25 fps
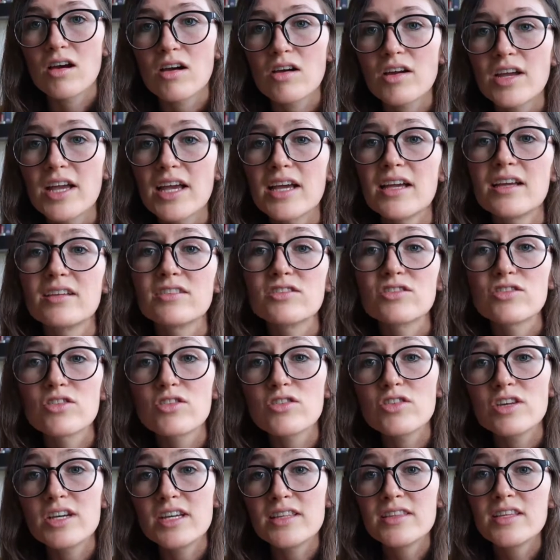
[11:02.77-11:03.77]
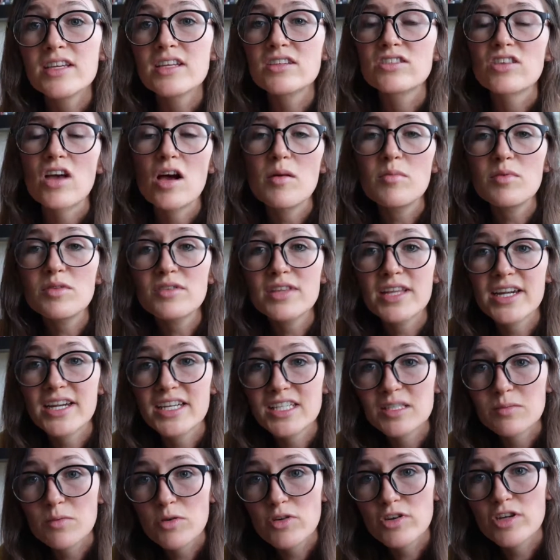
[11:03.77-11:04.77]
Okay, and so in the example that
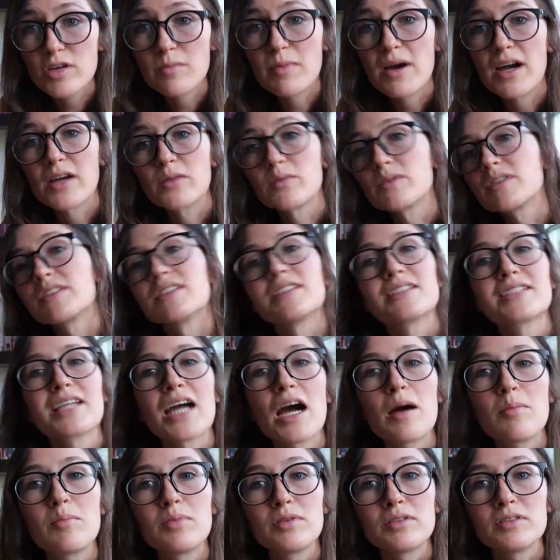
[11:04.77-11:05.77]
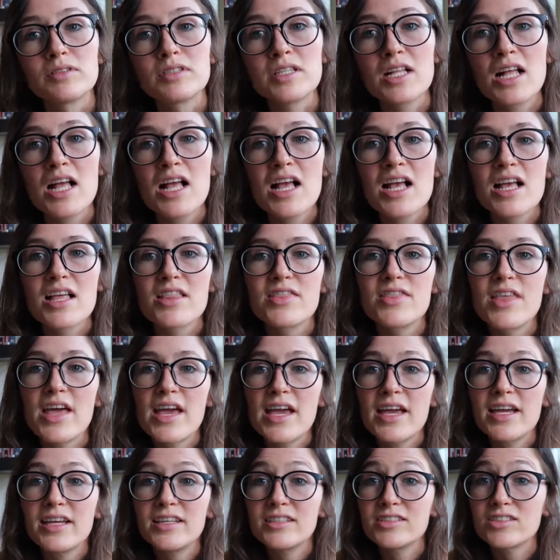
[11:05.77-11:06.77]
I spoke about with this couple,
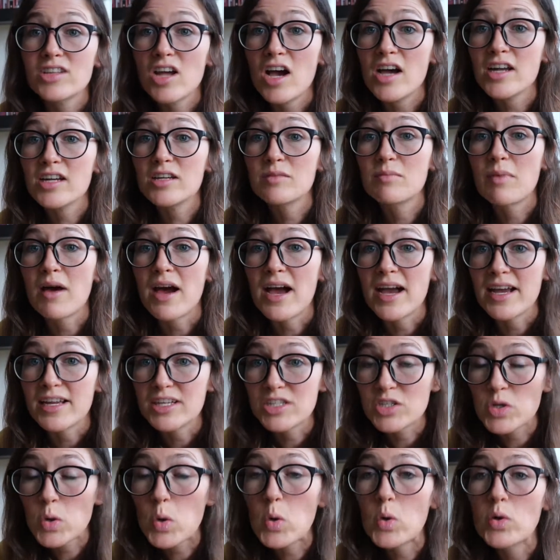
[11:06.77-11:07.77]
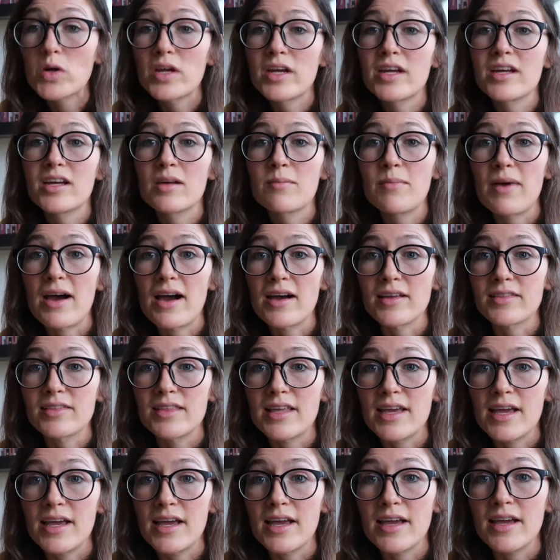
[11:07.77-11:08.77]
they started by talking about
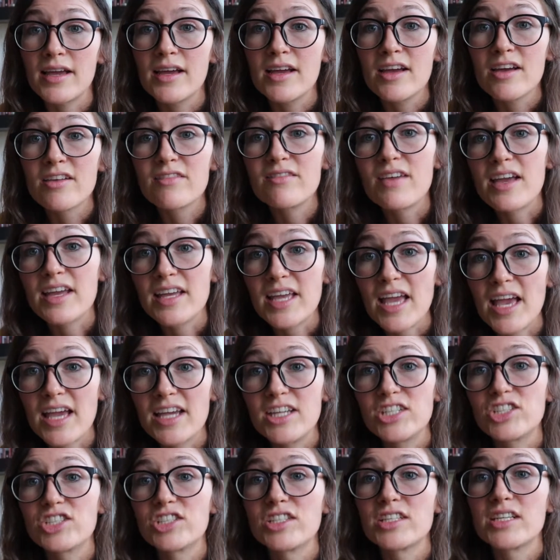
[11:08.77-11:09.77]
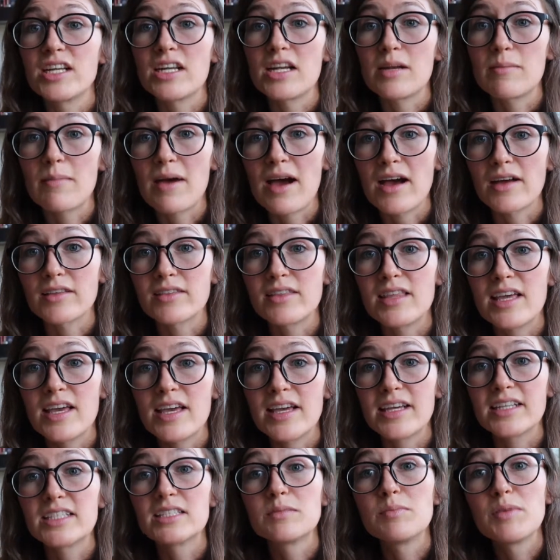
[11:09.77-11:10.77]
their vacation and about
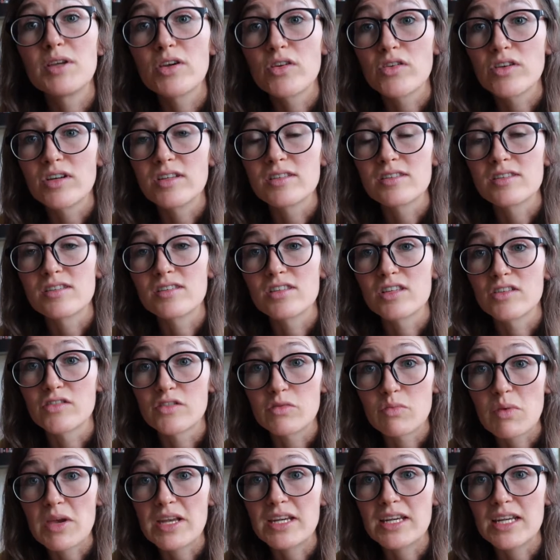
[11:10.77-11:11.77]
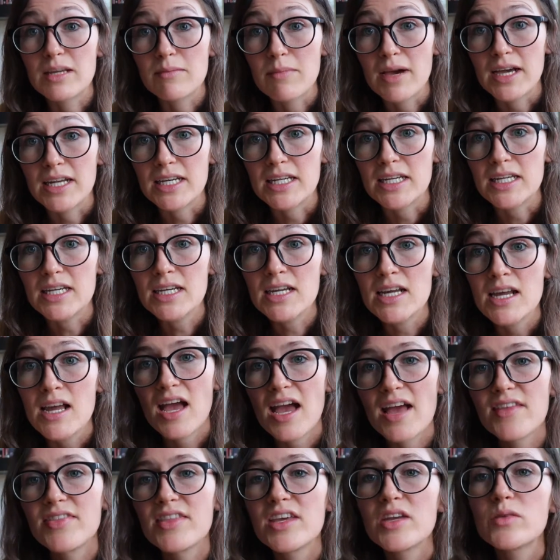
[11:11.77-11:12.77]
their experiences of spending money.
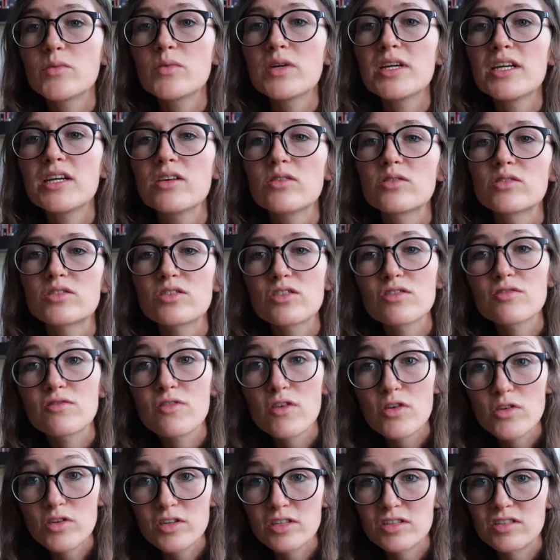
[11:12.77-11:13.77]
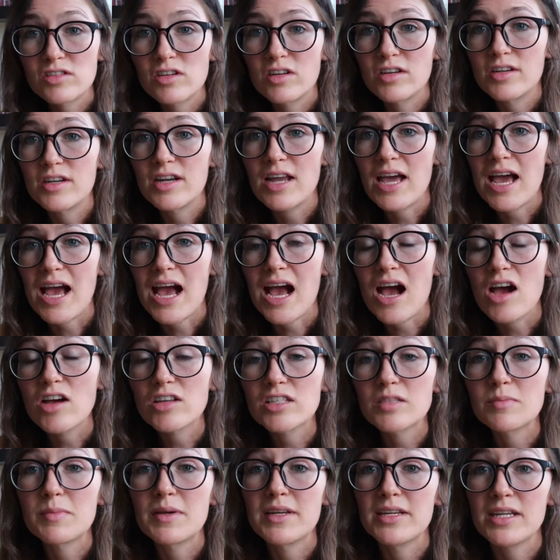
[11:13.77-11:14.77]
And then we also focused on how
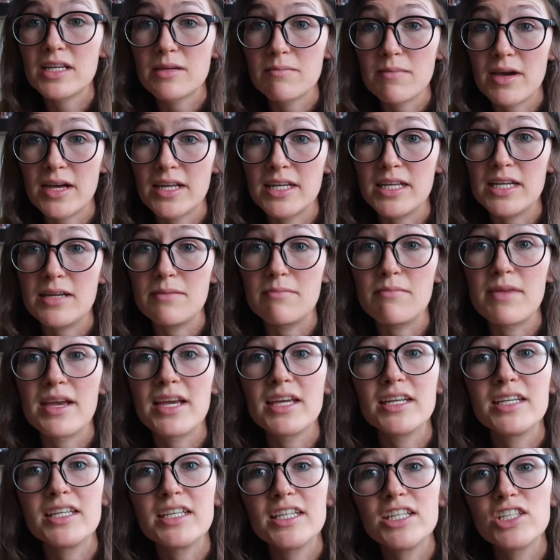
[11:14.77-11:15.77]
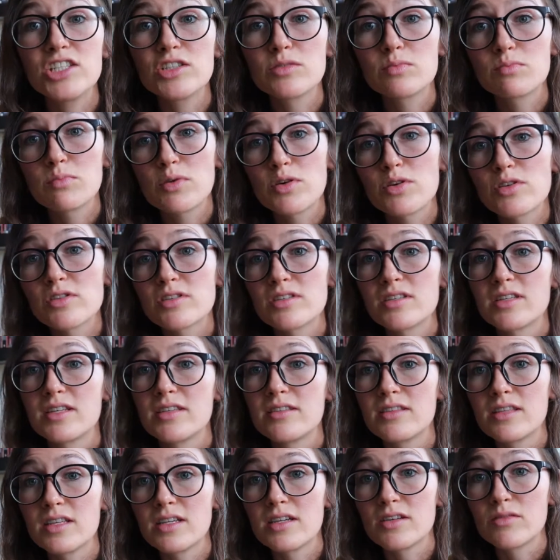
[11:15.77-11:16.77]
spending money made each person
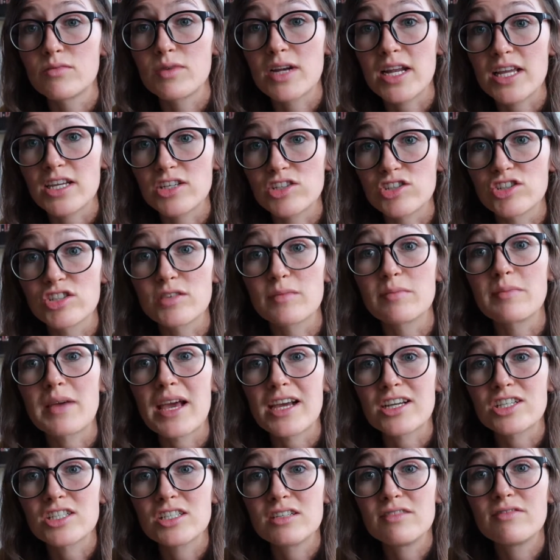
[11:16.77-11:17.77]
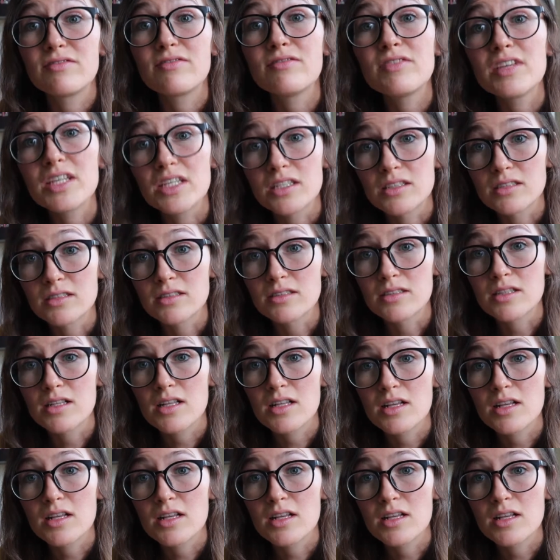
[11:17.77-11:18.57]
in the relationship actually feel.